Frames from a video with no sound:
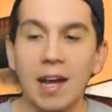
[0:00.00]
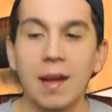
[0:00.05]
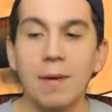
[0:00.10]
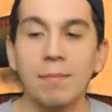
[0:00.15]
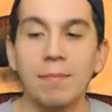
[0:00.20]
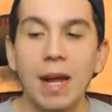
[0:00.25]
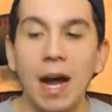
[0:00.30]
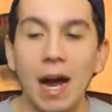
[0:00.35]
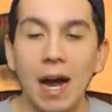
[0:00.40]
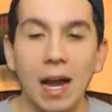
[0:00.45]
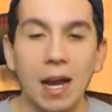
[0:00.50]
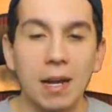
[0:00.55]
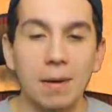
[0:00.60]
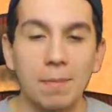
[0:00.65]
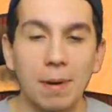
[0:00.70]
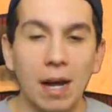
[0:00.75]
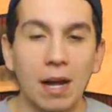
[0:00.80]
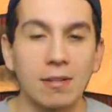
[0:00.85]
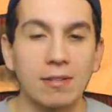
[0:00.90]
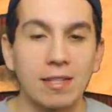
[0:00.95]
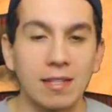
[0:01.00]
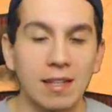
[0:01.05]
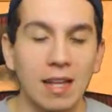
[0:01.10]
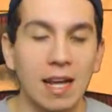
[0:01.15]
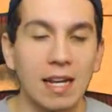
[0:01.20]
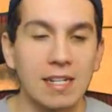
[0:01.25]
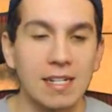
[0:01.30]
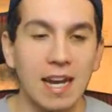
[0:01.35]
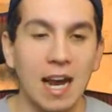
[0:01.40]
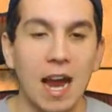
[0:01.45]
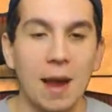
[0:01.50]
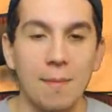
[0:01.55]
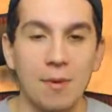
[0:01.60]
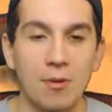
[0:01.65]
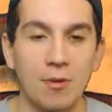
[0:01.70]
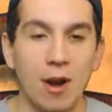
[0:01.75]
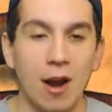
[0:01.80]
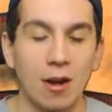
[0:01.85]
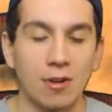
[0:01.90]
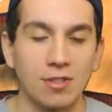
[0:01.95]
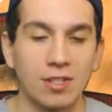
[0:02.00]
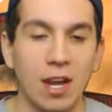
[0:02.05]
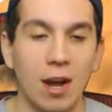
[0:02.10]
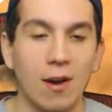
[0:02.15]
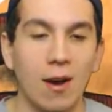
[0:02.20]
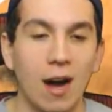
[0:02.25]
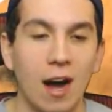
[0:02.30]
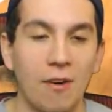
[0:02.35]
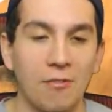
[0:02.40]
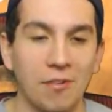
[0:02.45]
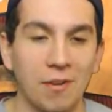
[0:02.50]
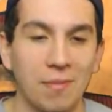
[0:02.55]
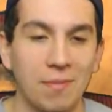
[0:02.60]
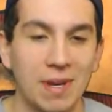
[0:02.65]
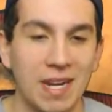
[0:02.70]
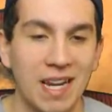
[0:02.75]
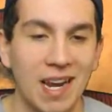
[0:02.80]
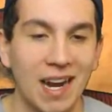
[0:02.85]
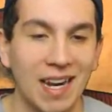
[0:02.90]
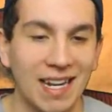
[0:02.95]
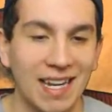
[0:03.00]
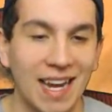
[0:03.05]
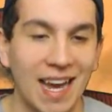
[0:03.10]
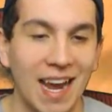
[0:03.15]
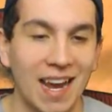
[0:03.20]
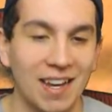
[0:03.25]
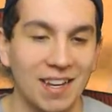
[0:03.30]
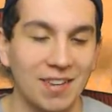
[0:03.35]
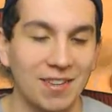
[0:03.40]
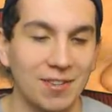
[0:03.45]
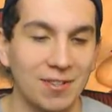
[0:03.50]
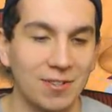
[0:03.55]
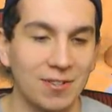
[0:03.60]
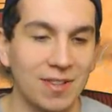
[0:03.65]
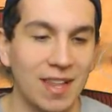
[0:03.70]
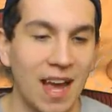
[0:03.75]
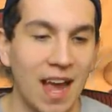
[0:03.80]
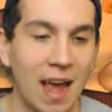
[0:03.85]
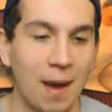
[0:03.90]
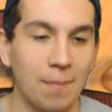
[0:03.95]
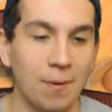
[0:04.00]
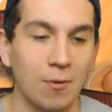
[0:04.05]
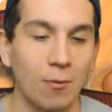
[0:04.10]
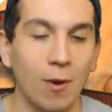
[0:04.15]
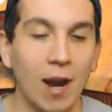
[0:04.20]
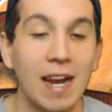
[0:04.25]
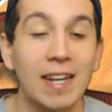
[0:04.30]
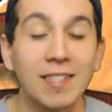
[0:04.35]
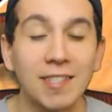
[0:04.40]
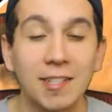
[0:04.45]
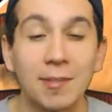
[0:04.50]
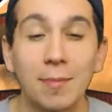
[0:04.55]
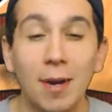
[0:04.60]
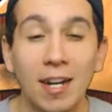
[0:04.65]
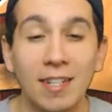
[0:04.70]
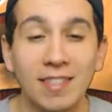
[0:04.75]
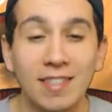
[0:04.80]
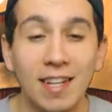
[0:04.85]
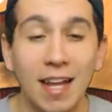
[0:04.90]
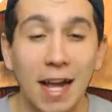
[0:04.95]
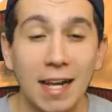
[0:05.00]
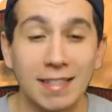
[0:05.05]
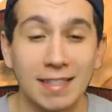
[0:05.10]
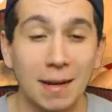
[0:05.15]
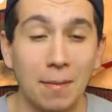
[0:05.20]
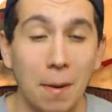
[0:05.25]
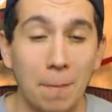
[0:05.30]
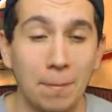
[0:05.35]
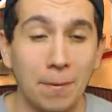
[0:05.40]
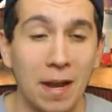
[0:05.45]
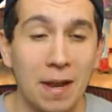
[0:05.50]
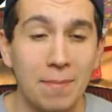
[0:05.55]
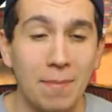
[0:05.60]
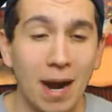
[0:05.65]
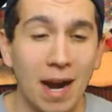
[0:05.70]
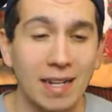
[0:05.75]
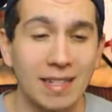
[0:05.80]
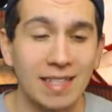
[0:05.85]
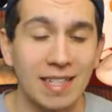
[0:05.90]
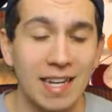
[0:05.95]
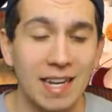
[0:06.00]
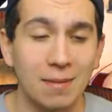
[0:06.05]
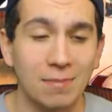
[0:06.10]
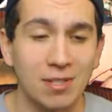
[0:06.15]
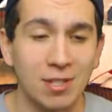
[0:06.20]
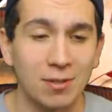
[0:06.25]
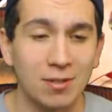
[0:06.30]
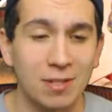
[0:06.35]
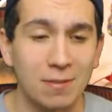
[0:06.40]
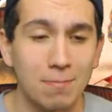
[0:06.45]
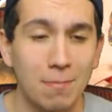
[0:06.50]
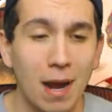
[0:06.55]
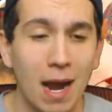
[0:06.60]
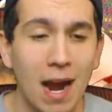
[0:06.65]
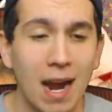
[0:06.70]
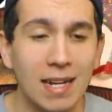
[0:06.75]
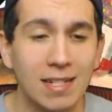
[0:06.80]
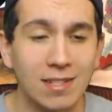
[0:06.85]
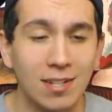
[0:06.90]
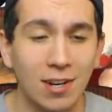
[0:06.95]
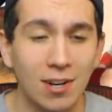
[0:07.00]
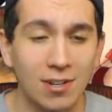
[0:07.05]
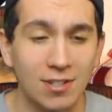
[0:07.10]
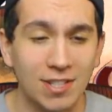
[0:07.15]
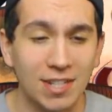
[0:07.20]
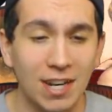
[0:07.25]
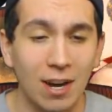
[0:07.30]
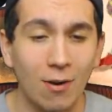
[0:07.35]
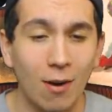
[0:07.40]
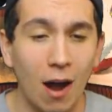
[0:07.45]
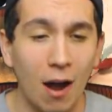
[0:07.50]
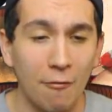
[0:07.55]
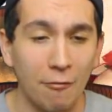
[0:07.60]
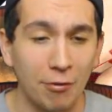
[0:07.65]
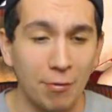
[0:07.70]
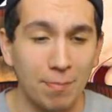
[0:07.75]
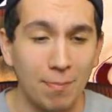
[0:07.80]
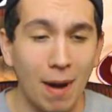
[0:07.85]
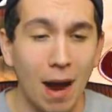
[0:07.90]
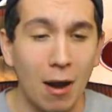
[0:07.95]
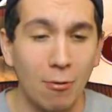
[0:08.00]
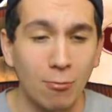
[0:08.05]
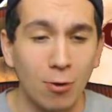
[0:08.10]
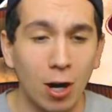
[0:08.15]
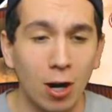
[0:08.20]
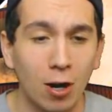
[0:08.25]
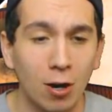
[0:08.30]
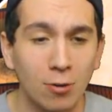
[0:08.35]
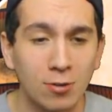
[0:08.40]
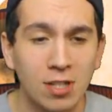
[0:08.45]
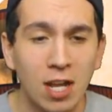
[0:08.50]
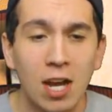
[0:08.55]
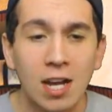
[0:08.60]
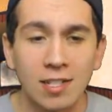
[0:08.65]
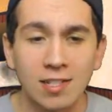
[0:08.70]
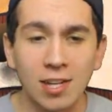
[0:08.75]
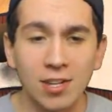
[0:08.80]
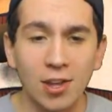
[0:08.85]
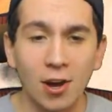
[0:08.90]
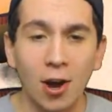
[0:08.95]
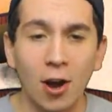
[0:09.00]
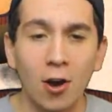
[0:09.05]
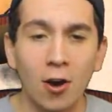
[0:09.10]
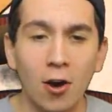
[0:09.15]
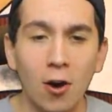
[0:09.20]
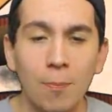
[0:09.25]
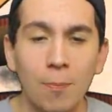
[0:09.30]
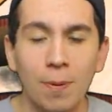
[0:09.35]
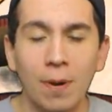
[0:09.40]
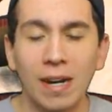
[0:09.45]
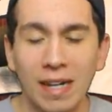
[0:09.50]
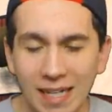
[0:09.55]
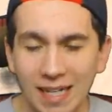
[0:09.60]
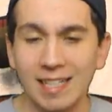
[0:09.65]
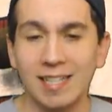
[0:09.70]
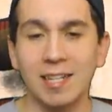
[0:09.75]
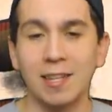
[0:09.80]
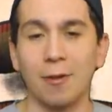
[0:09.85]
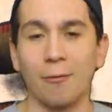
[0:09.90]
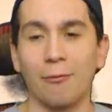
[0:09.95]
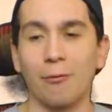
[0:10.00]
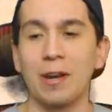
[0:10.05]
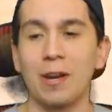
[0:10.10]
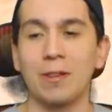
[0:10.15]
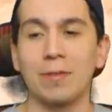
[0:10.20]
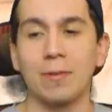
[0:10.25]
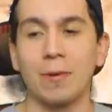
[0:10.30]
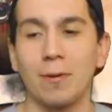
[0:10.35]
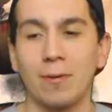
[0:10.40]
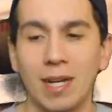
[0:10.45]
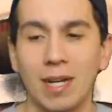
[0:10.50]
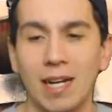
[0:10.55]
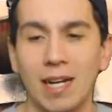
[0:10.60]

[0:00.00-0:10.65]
I am not about to let Diamond Rose go off on me again, dude. That happened way too much last time I played MyTeam, so it's my turn to go off with my Rose to the hoop, get to the free throw